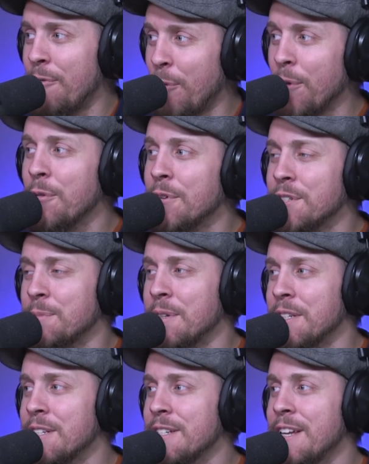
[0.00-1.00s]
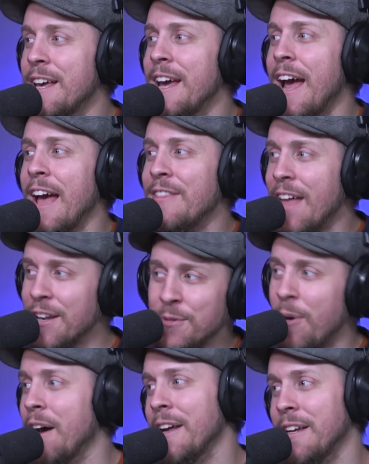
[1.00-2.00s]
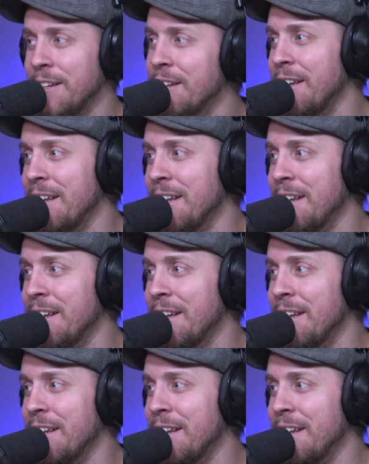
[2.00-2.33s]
for Christmas, and that's why he did